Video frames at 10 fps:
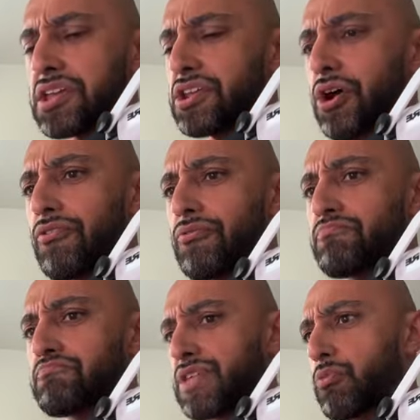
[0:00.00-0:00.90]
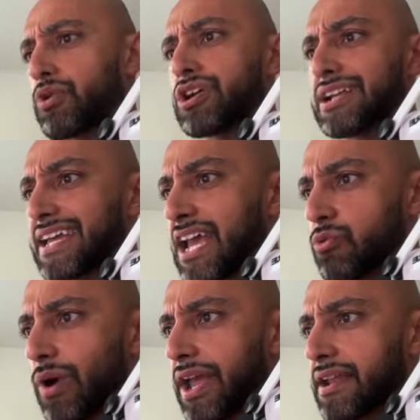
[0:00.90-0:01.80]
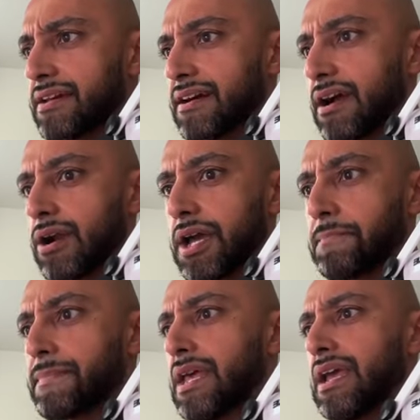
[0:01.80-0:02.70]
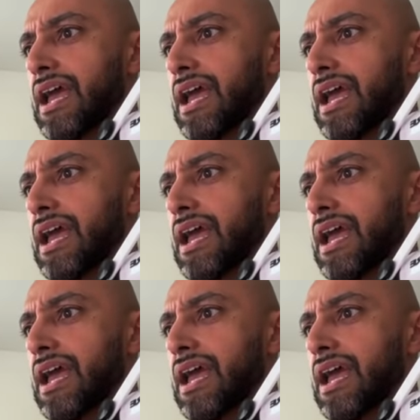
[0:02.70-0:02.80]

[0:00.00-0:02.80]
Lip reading: you know, that we're going to gain weight, all right?